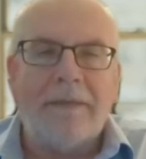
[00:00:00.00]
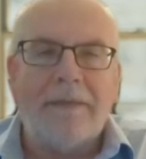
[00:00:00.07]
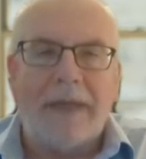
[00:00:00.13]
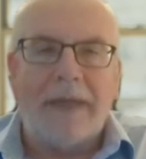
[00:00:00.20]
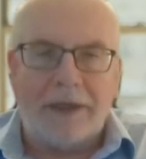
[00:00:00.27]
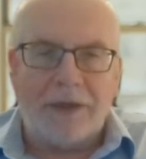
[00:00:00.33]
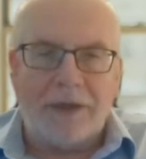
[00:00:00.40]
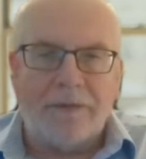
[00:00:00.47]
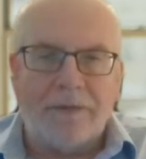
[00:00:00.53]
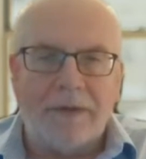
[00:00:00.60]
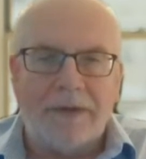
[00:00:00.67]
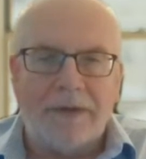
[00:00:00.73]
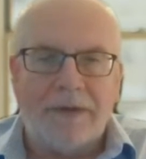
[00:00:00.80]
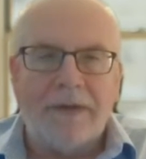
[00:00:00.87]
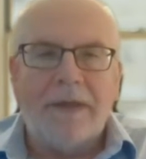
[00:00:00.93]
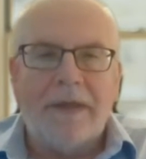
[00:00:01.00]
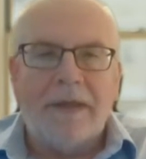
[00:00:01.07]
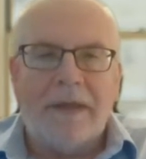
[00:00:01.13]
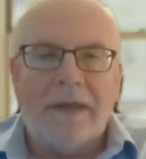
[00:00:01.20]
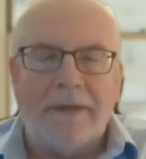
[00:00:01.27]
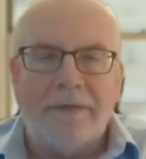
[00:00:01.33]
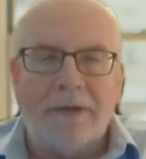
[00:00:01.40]
lecturers
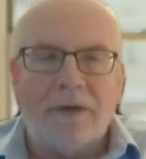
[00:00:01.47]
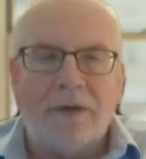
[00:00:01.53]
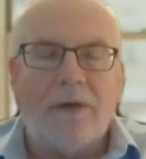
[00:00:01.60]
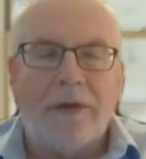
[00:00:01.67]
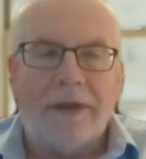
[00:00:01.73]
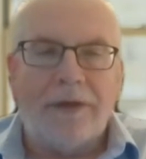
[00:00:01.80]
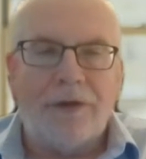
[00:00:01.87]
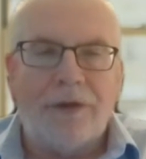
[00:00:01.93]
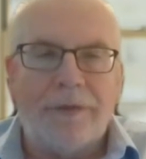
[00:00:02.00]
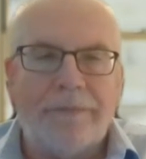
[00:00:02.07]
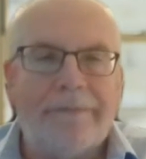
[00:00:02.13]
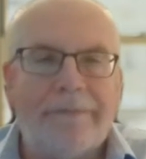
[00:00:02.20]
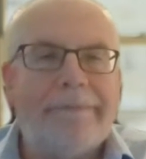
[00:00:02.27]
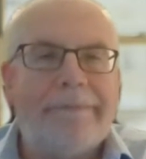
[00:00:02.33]
in the college.